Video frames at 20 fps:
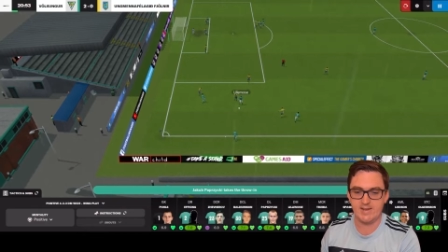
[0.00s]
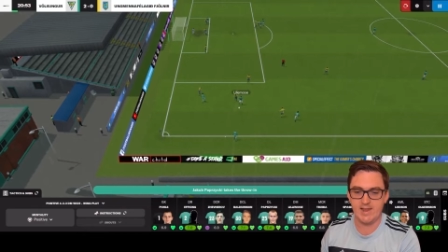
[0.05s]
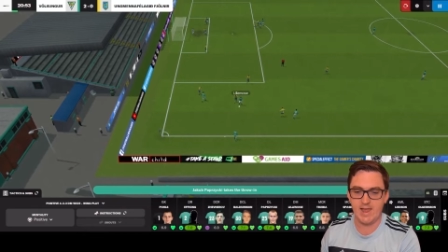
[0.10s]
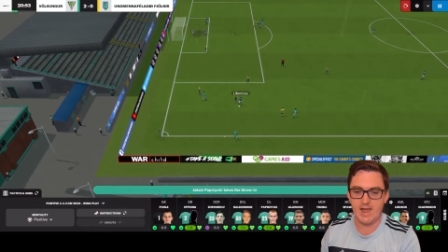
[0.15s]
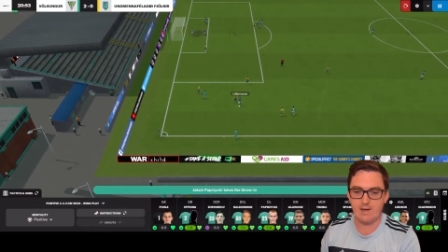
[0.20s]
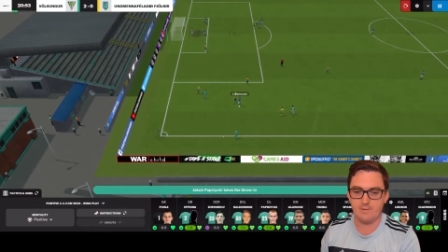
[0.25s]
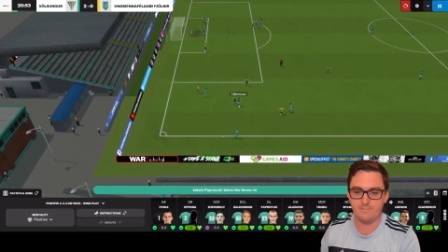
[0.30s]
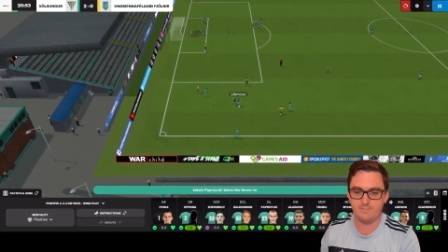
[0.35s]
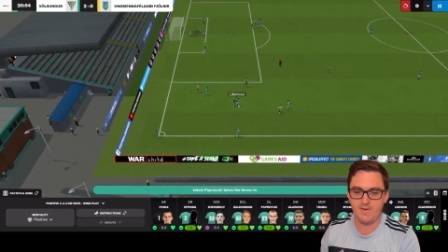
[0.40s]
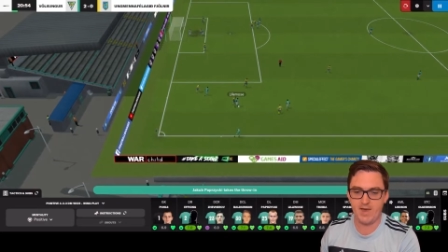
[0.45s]

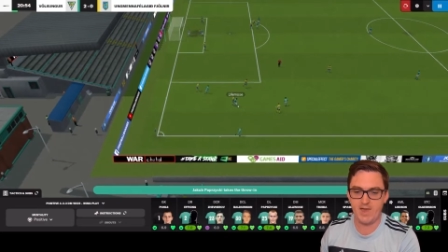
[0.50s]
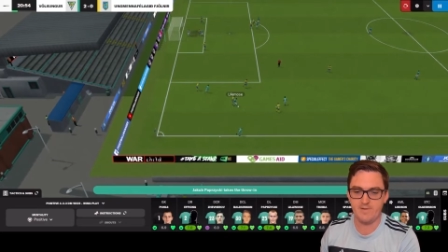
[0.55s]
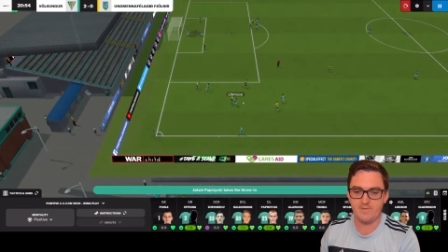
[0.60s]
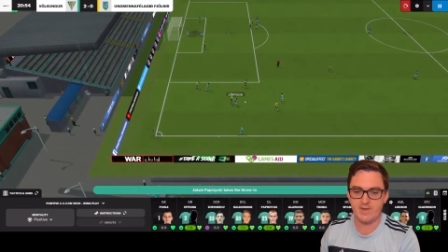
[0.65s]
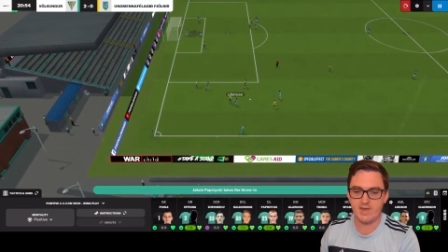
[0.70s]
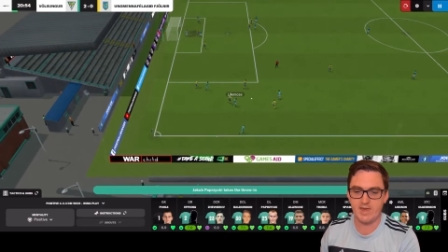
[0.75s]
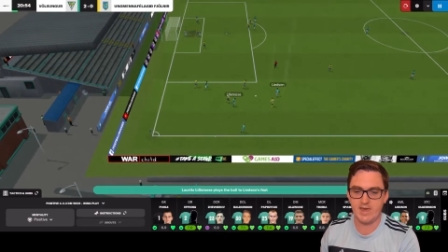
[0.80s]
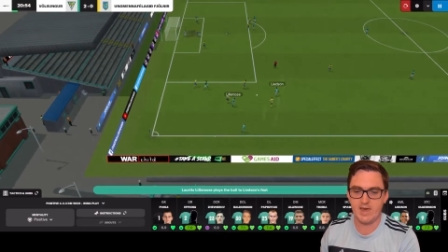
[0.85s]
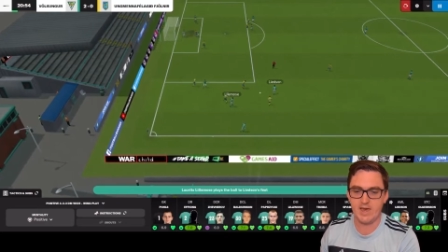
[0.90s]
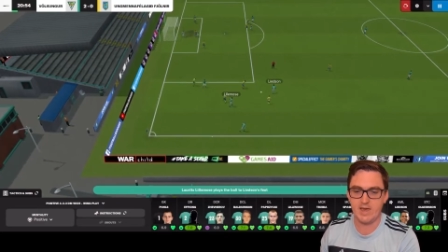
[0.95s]
in our
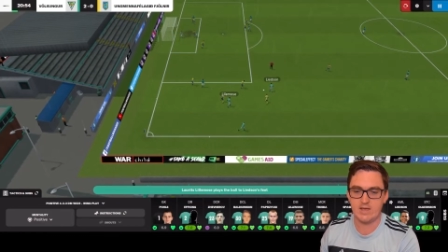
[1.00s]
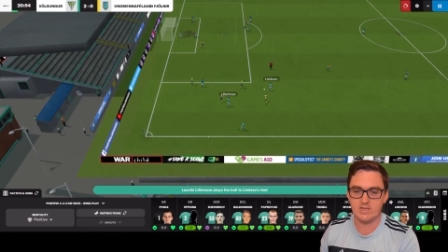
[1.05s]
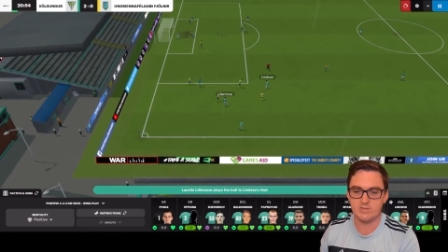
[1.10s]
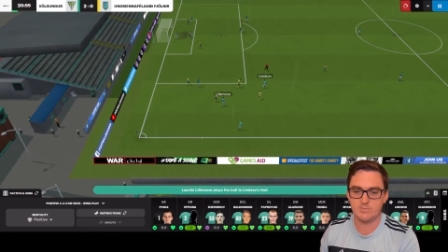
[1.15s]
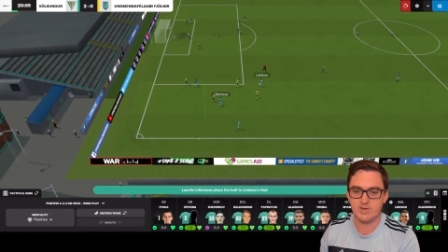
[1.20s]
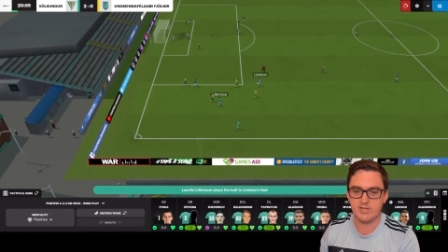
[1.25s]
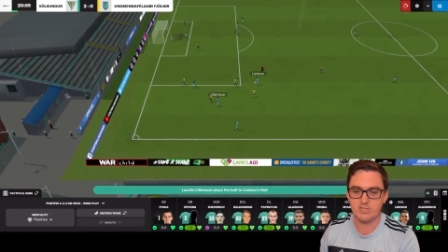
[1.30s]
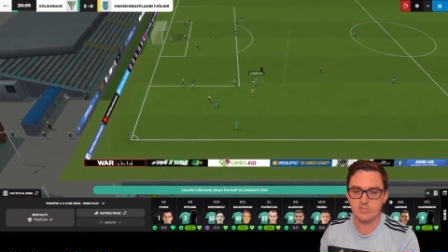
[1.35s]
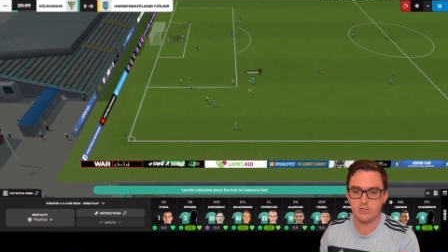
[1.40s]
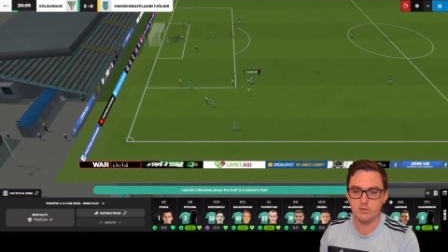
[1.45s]
favour here,
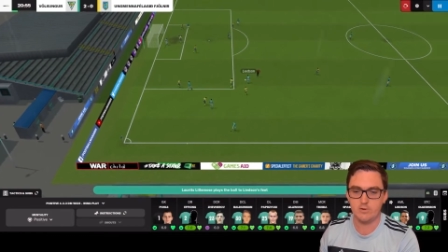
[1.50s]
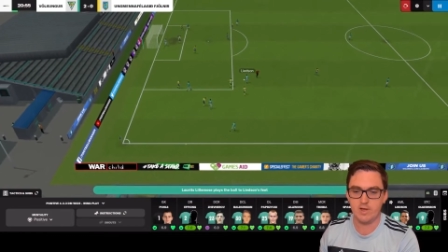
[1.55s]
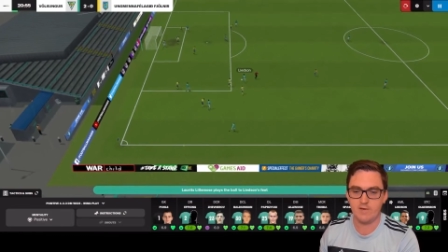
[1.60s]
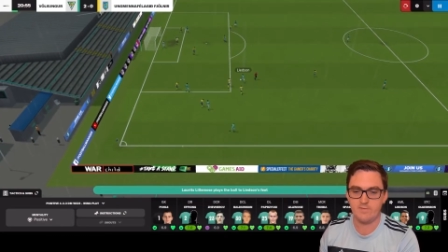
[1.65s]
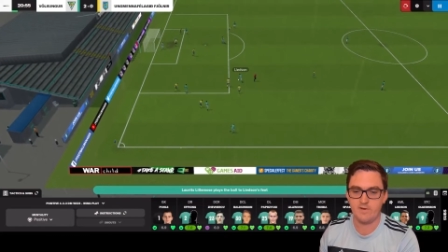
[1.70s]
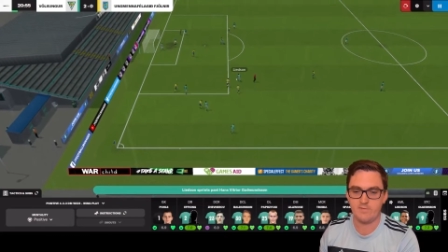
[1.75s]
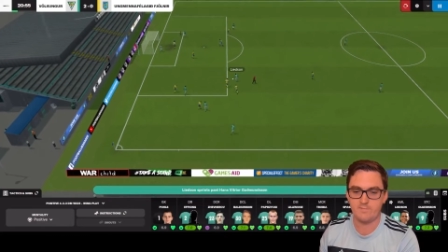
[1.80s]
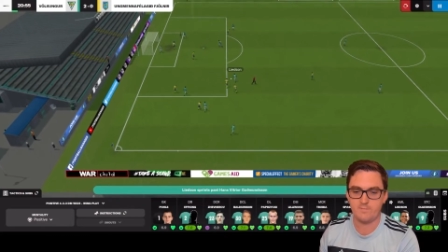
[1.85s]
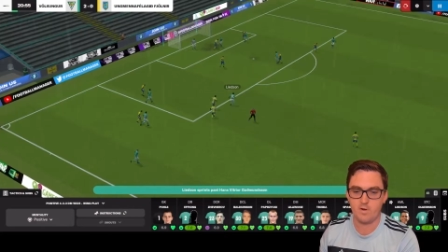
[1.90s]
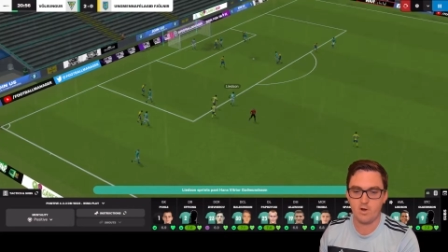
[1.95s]
as we do
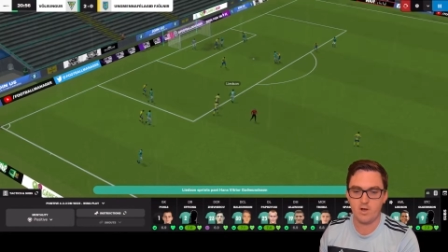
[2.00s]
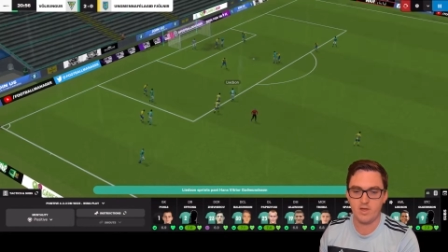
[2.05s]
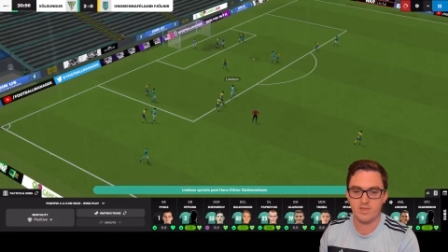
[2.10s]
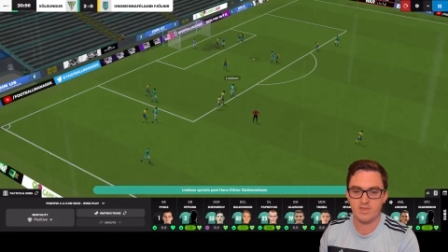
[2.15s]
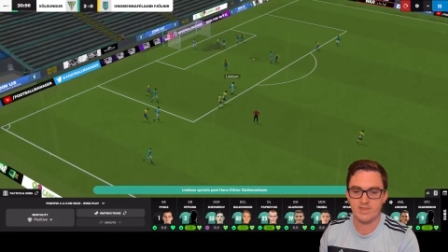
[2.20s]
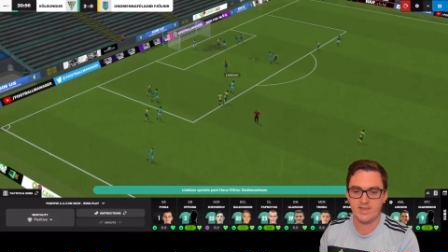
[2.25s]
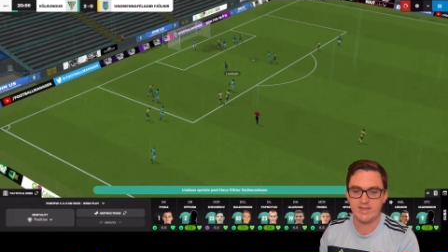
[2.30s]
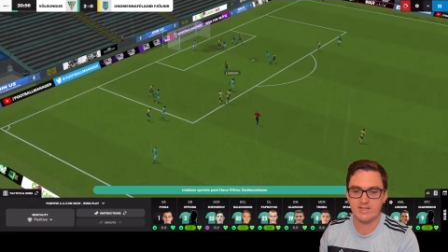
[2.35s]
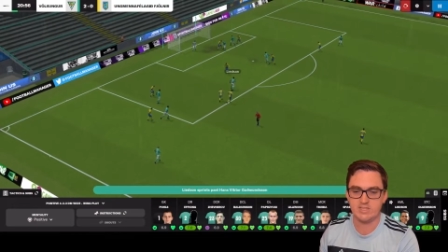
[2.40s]
have a throw in.